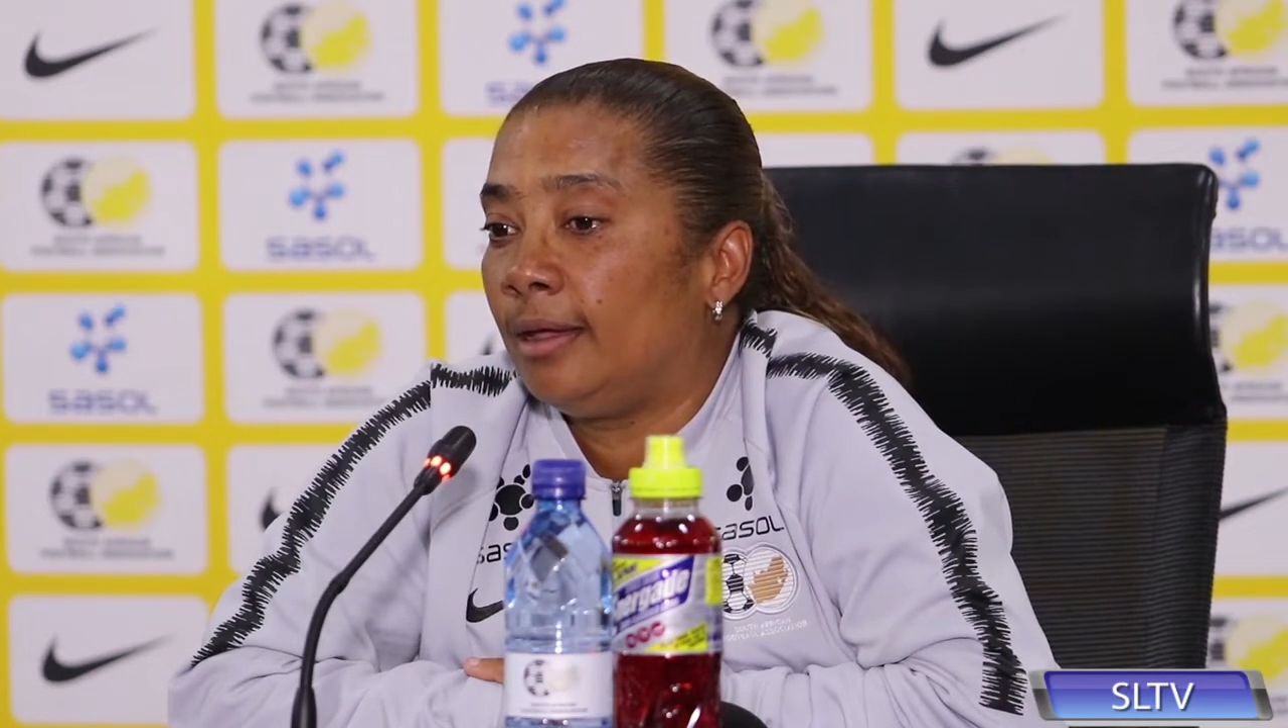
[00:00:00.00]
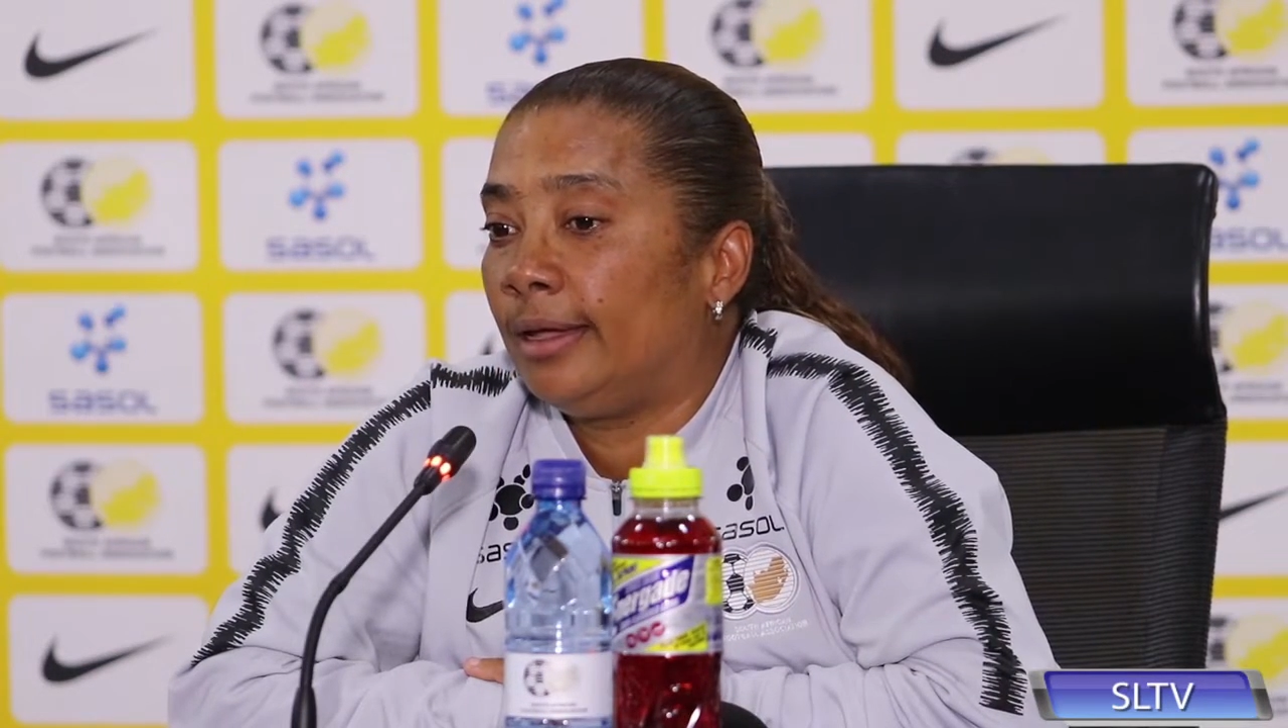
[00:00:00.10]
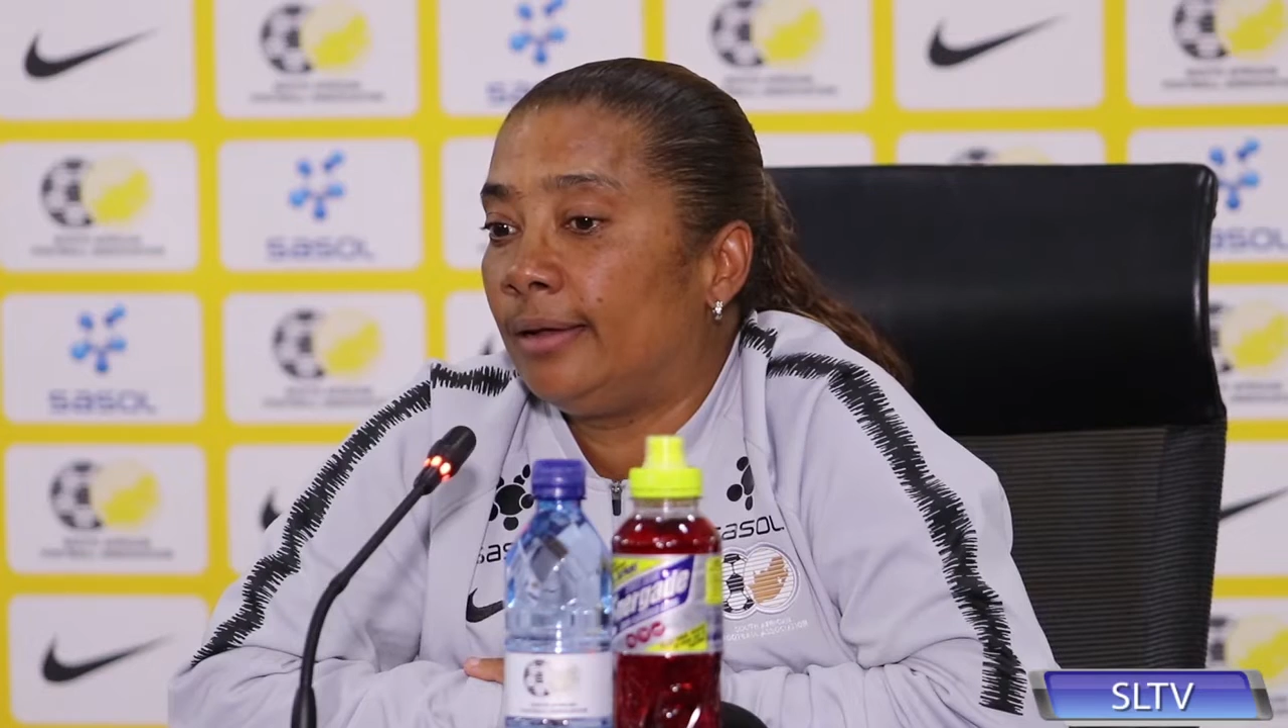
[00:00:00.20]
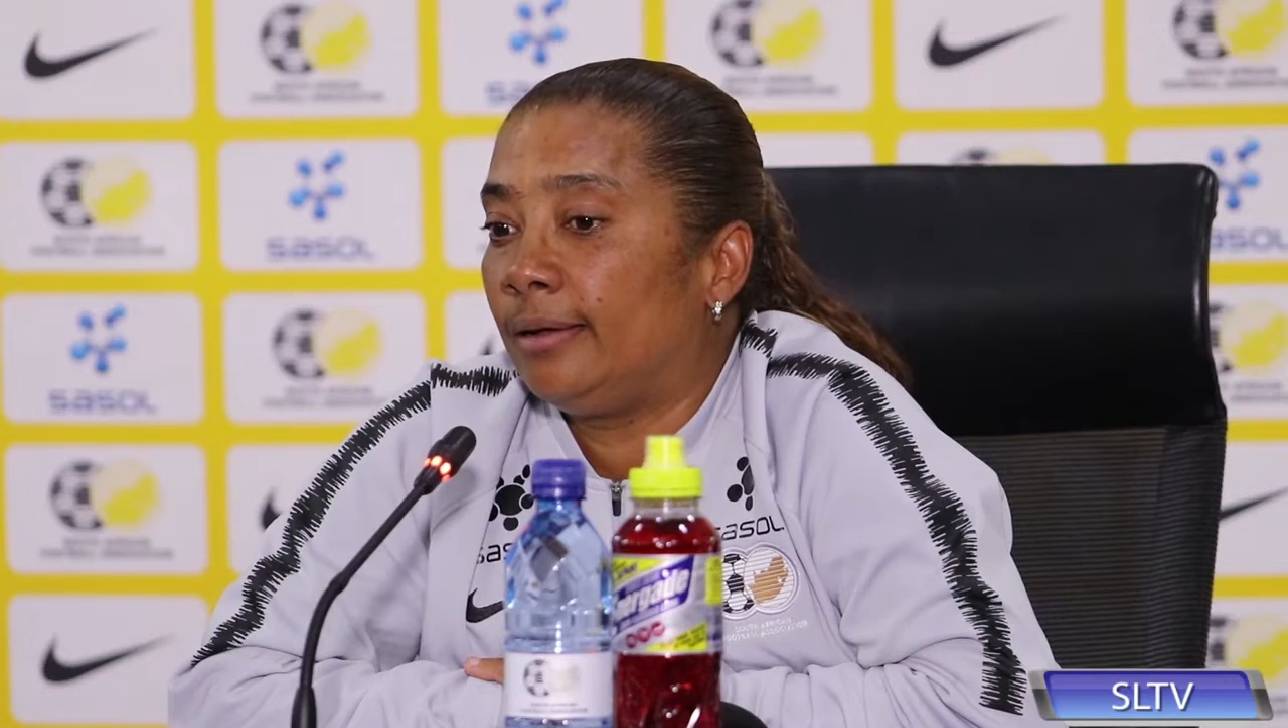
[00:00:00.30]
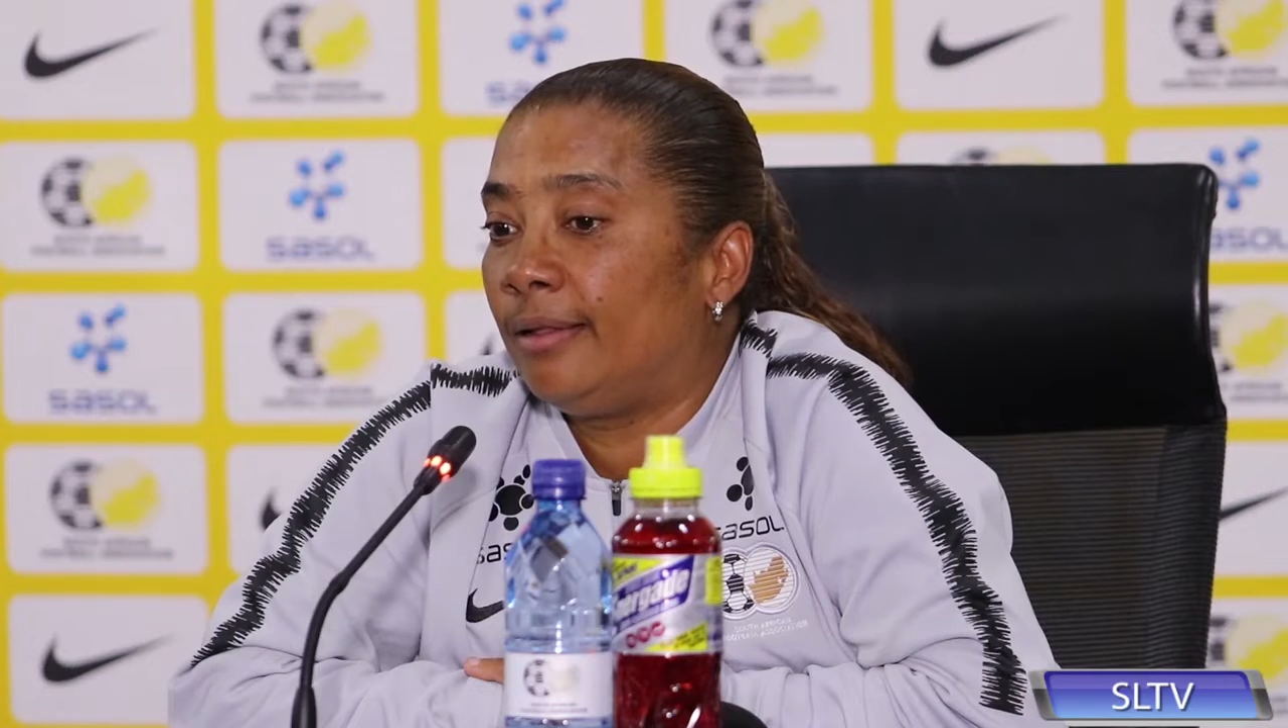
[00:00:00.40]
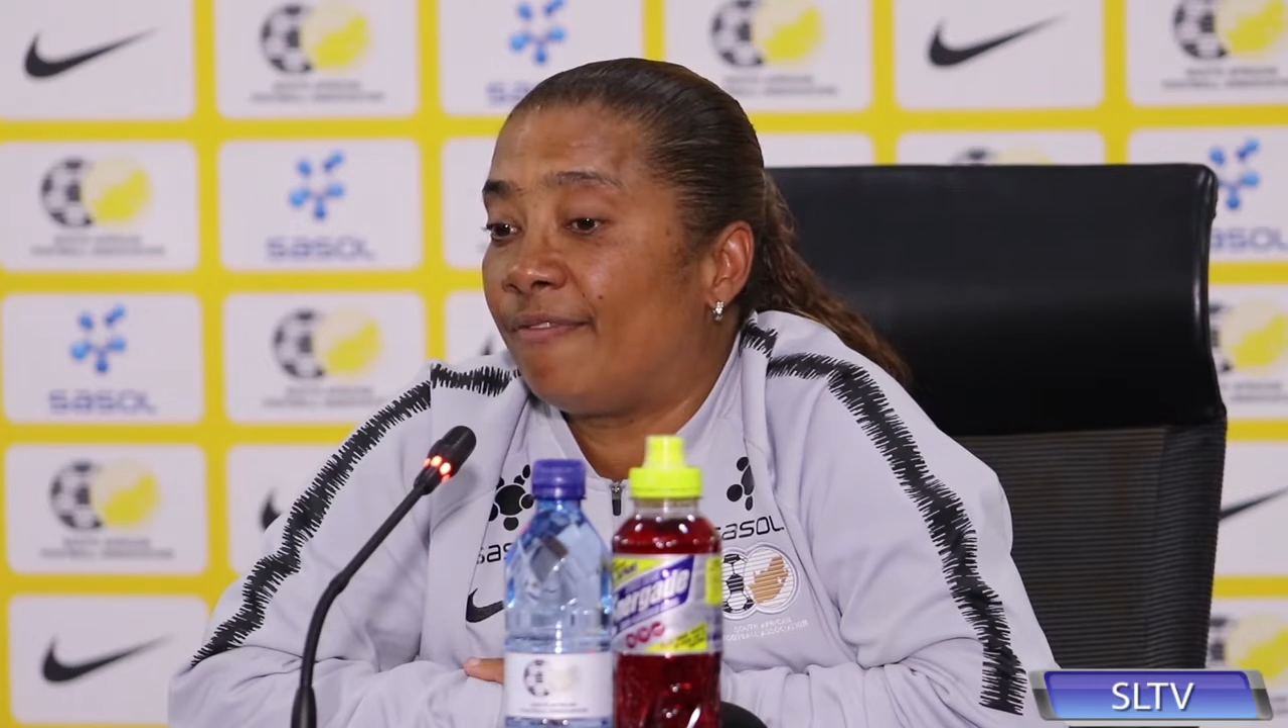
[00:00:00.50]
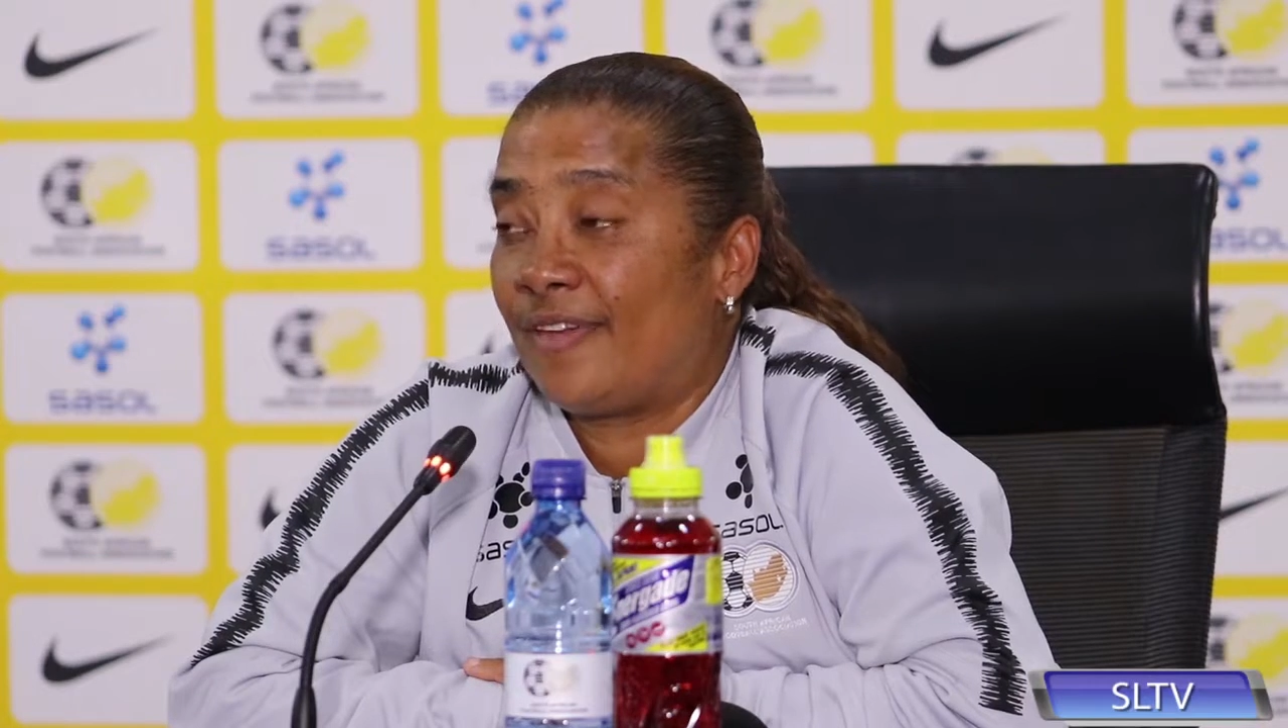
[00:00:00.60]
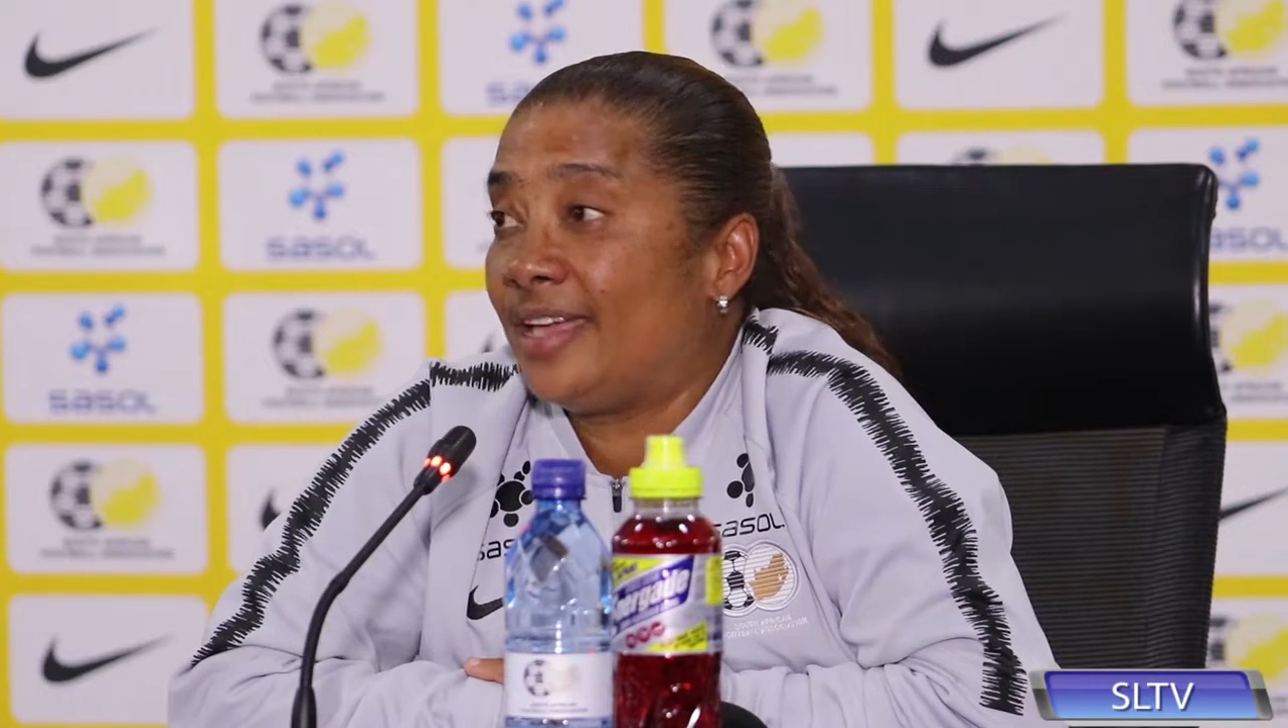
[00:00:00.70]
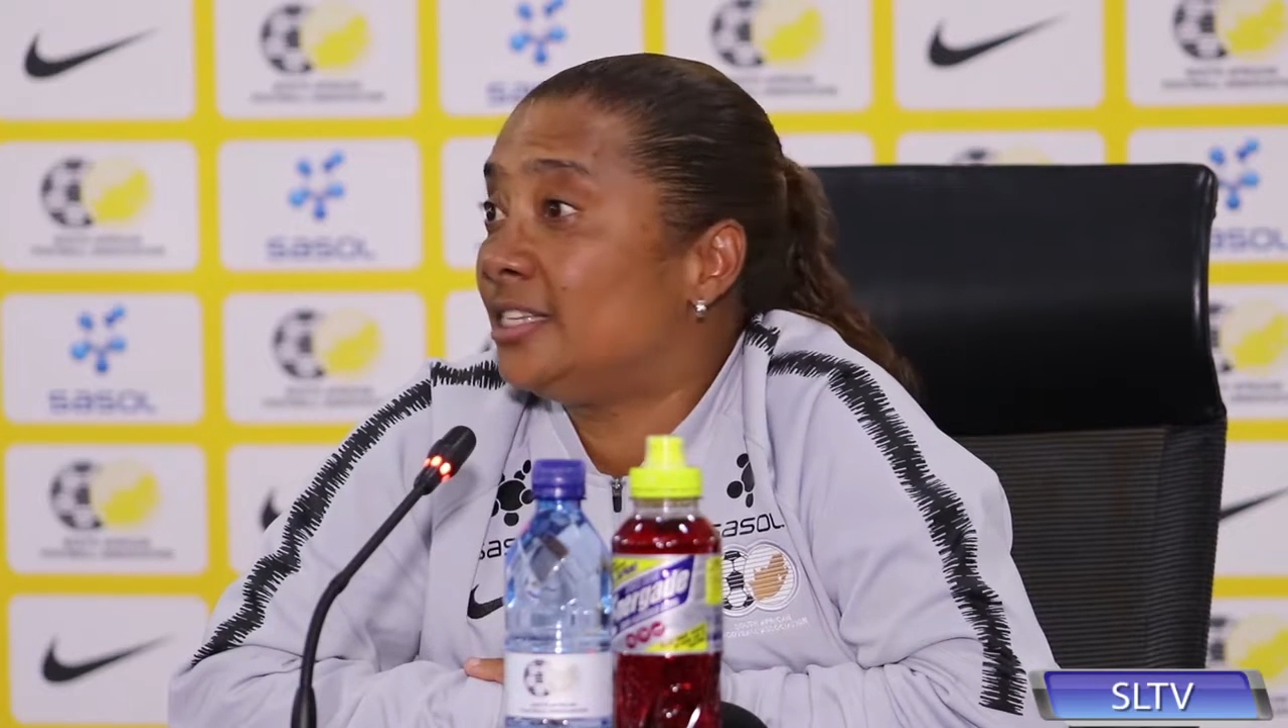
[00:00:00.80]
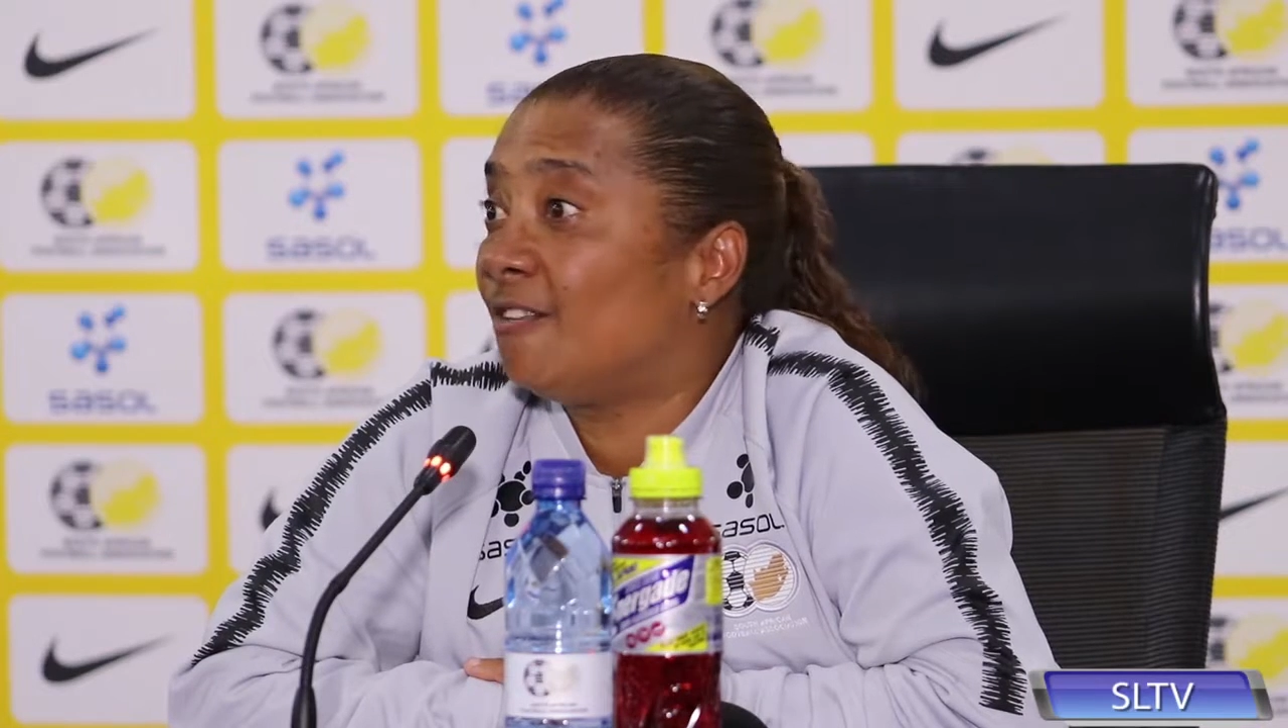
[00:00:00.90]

And the fans